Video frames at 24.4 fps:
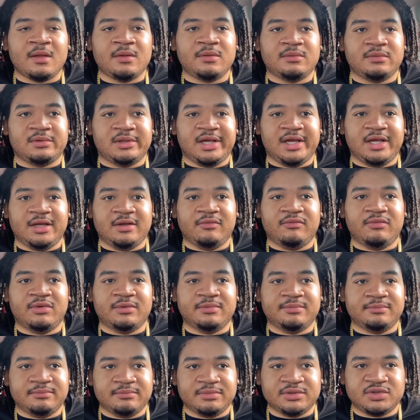like with
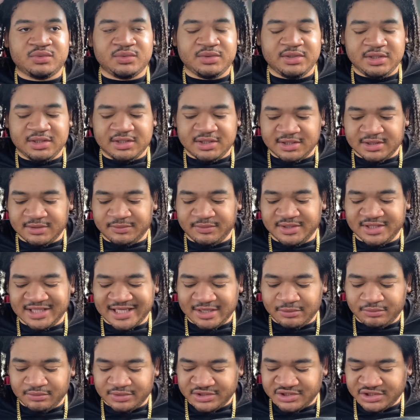
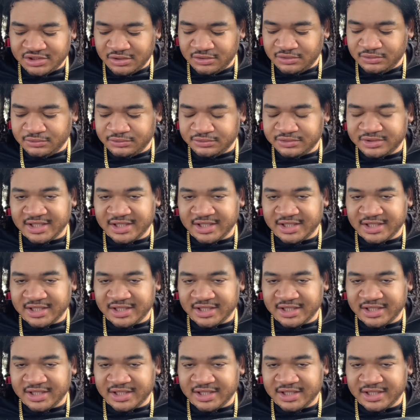shows